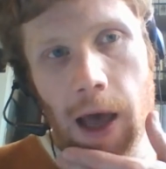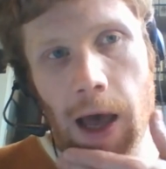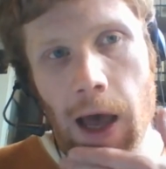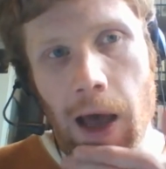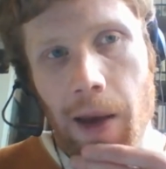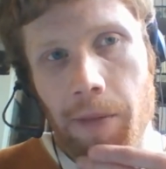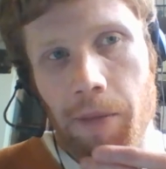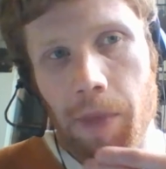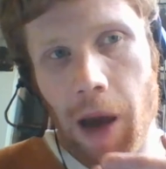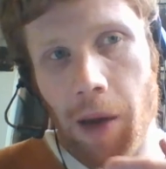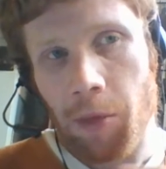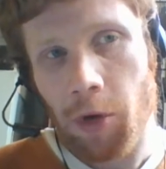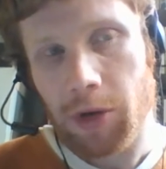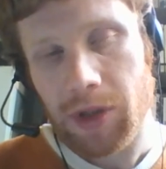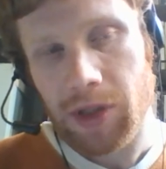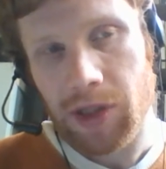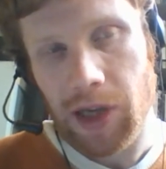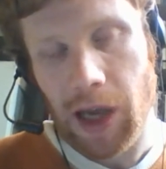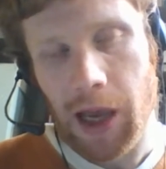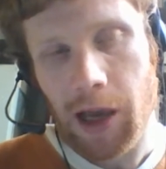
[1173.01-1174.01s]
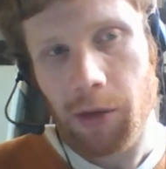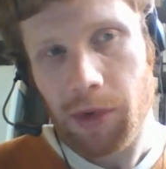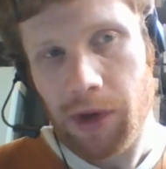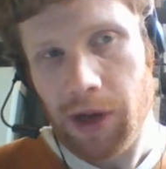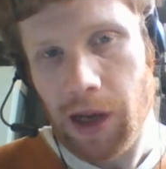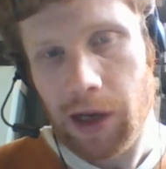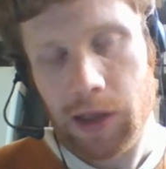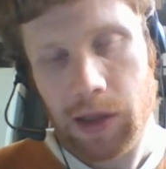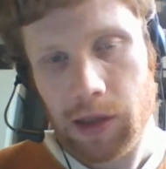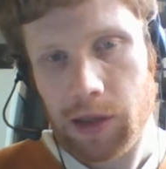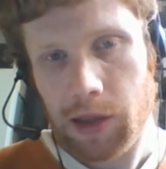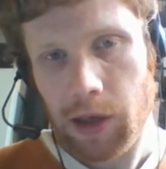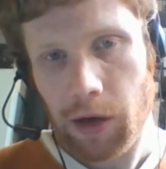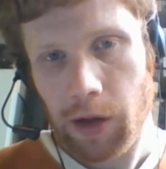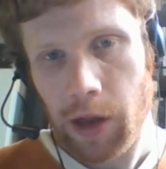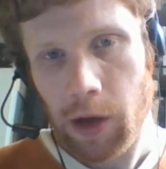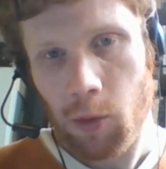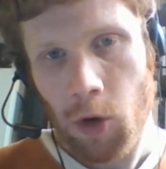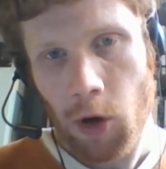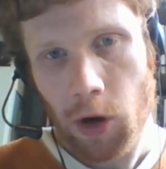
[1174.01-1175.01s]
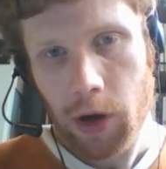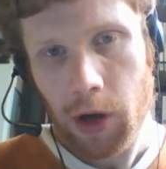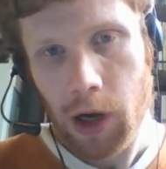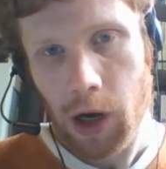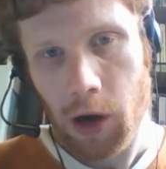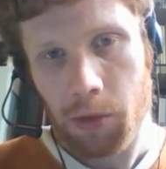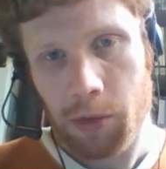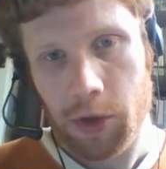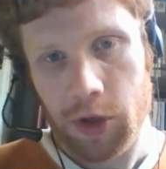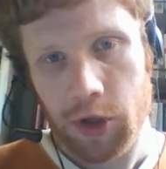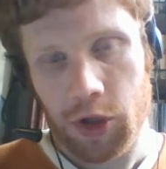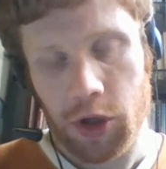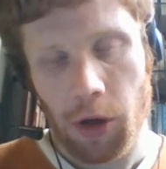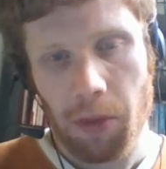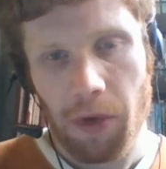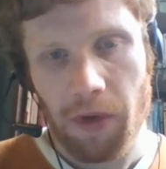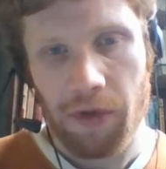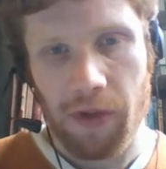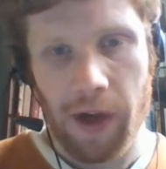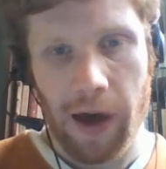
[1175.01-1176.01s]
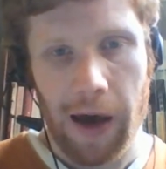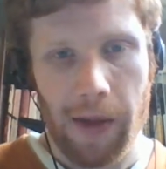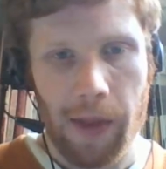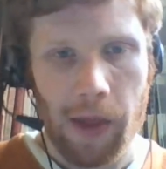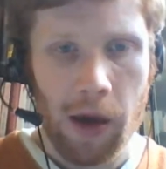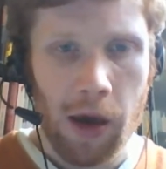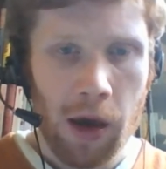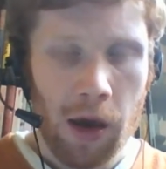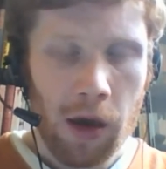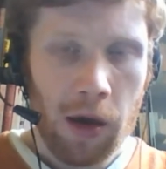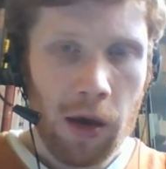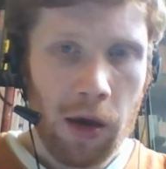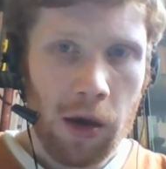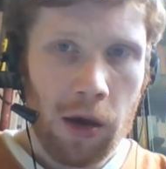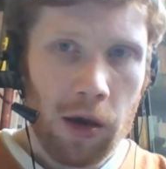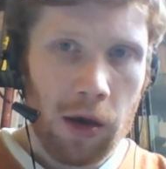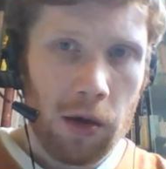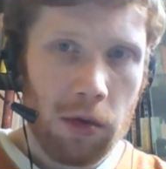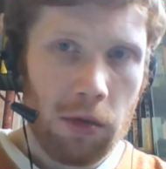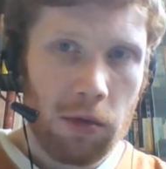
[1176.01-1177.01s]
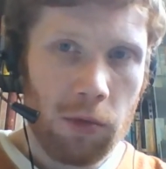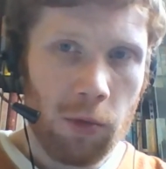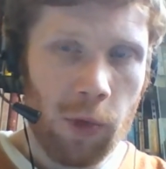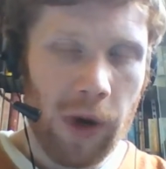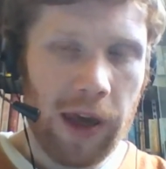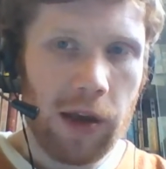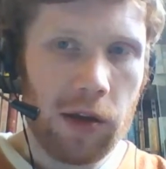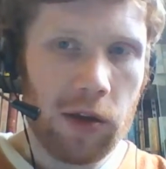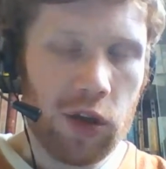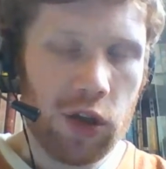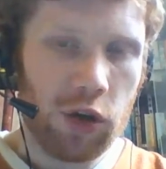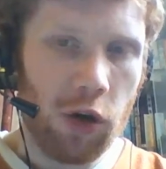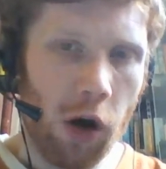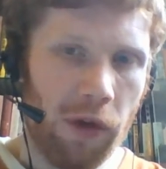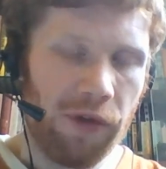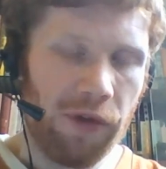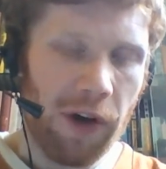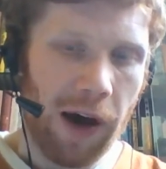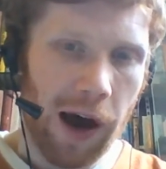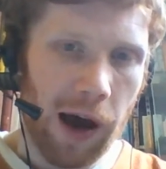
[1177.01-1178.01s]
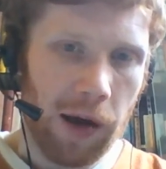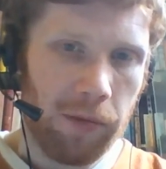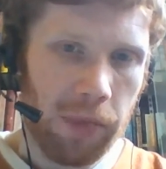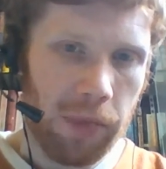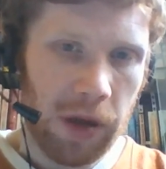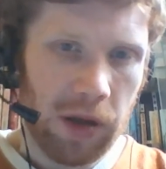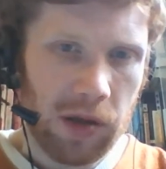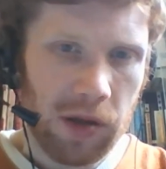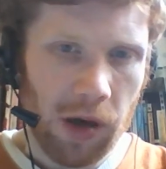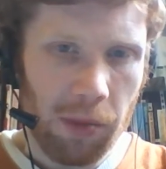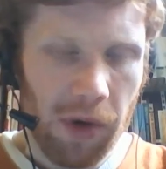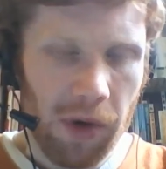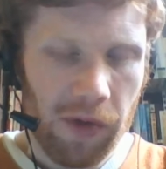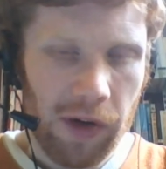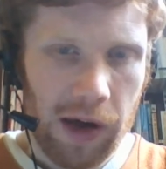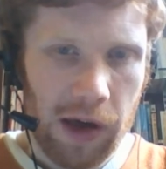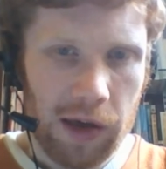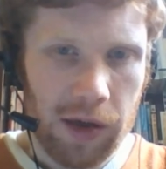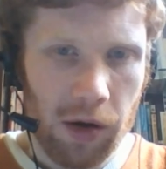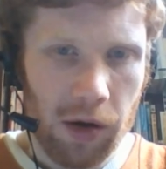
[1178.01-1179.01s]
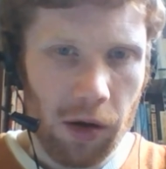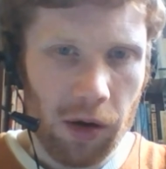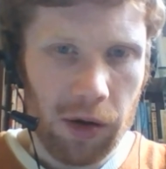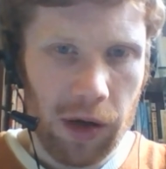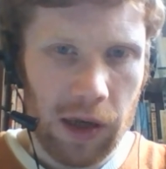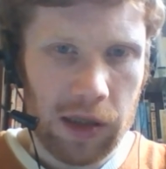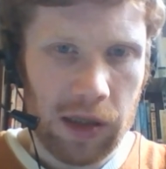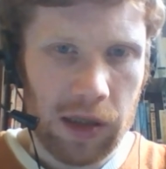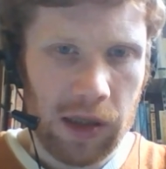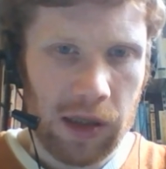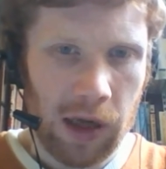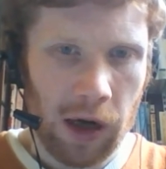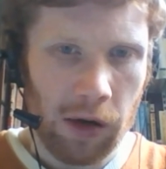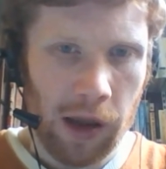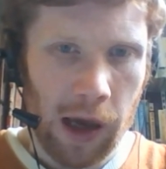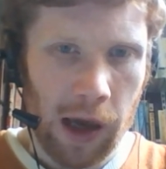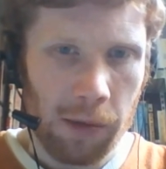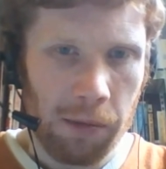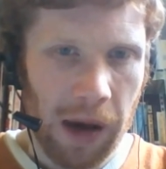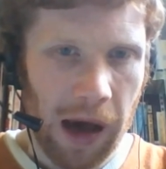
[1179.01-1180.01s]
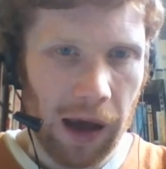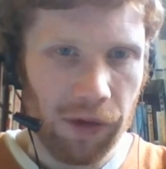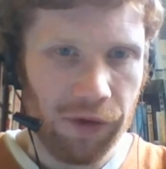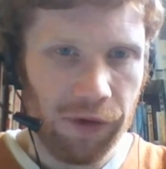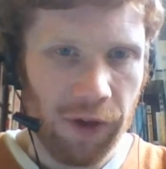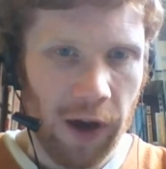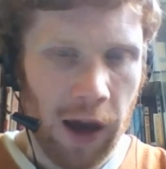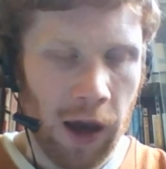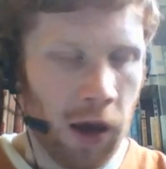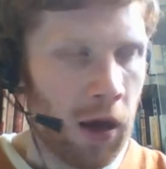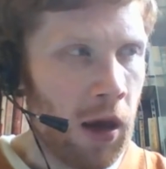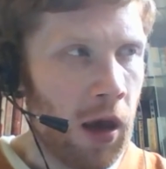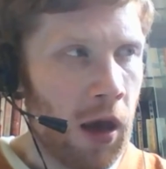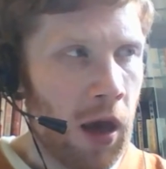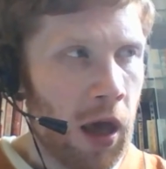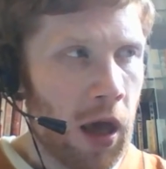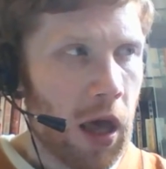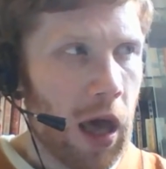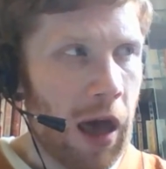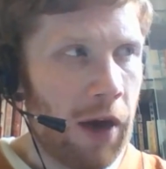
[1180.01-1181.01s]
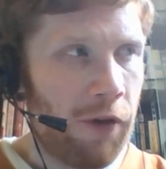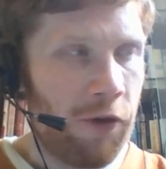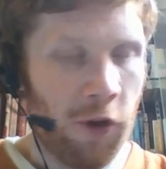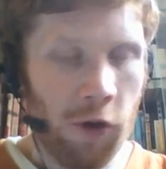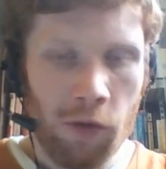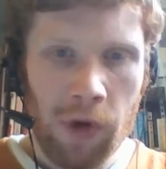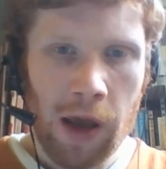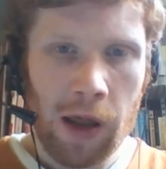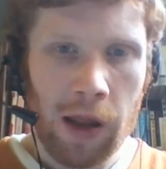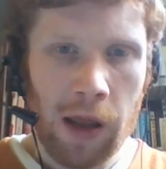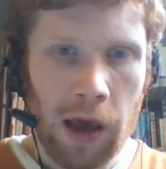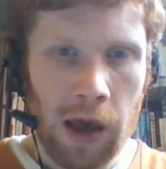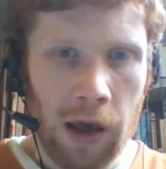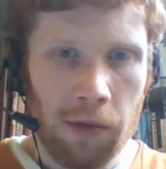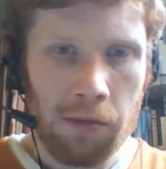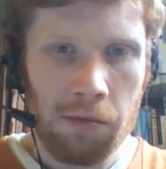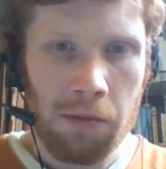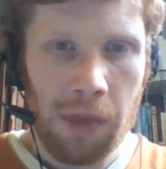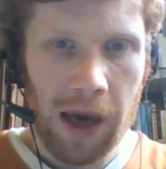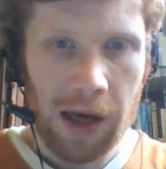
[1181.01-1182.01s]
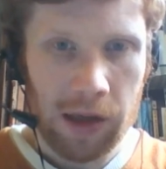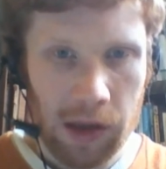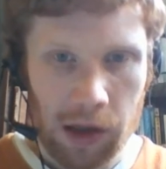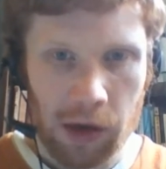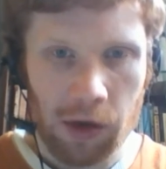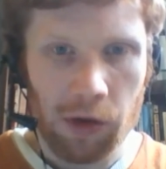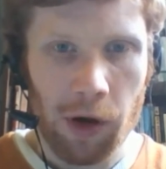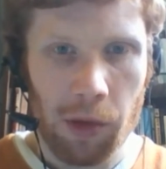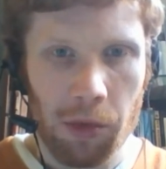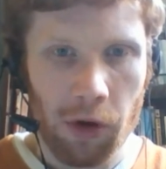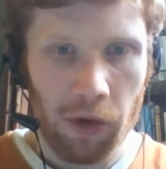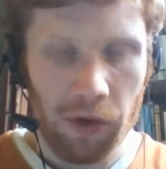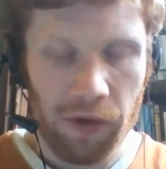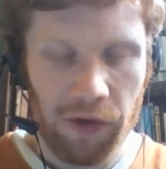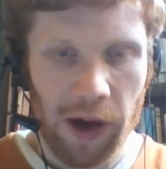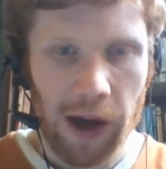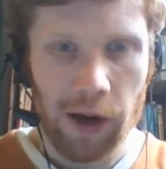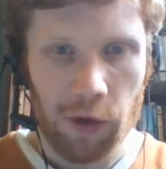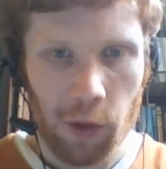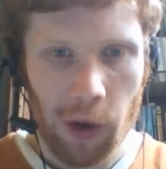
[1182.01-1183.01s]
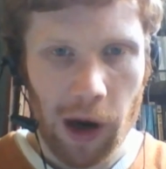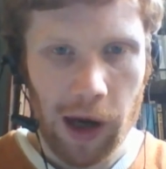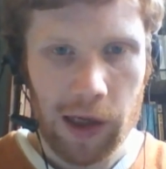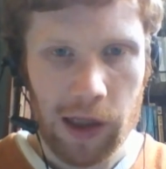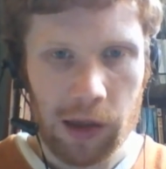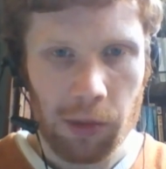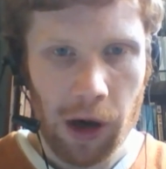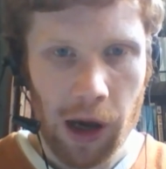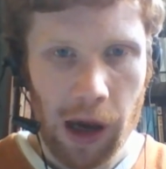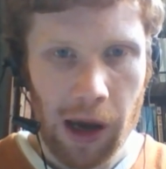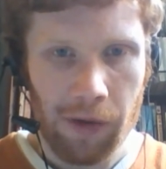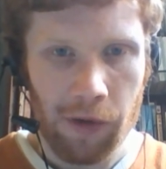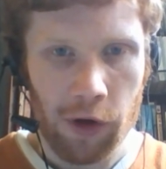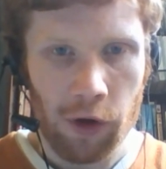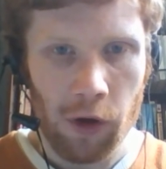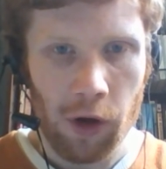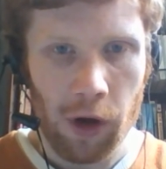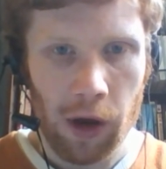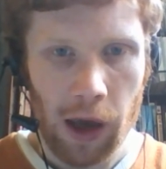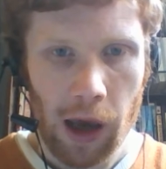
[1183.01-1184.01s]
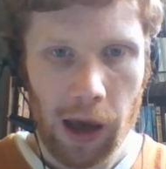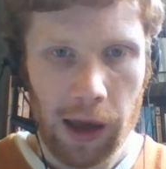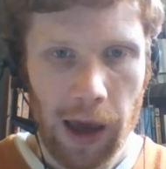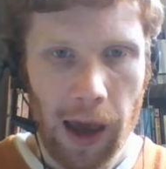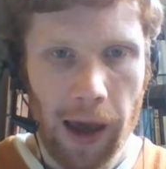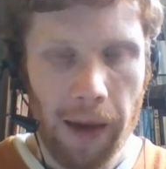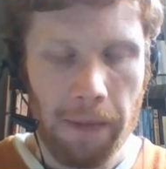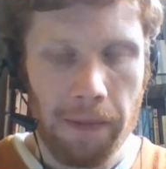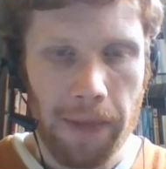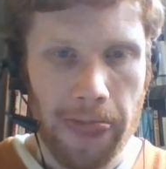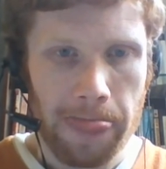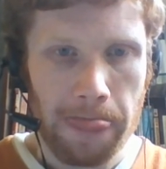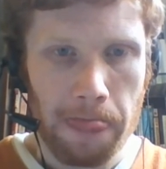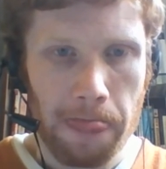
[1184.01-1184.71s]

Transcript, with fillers: Um, I'm not saying it would necessarily work here, but some of that we can scoff at it, but some of it is not necessarily a bad thing if it really makes the criminal think twice about ever doing it again.